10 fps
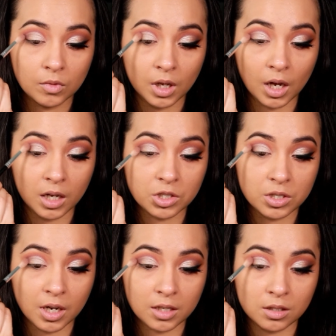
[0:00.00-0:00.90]
It
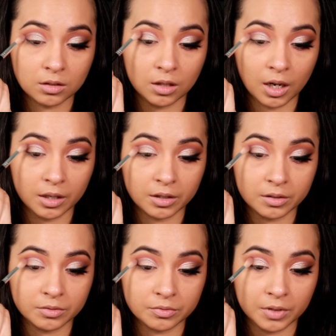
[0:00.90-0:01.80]
just has a lot
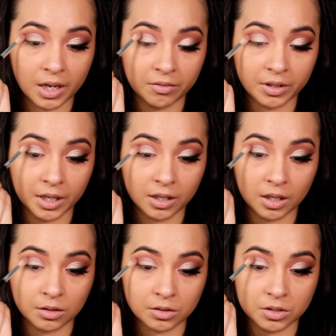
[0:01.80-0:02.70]
of everyday
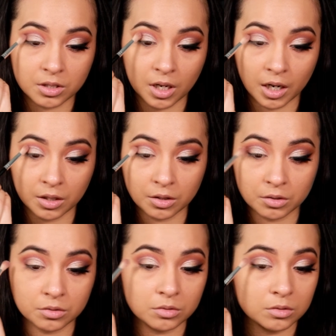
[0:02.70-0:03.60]
colors that I
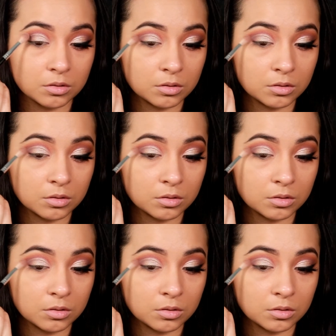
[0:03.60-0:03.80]
use.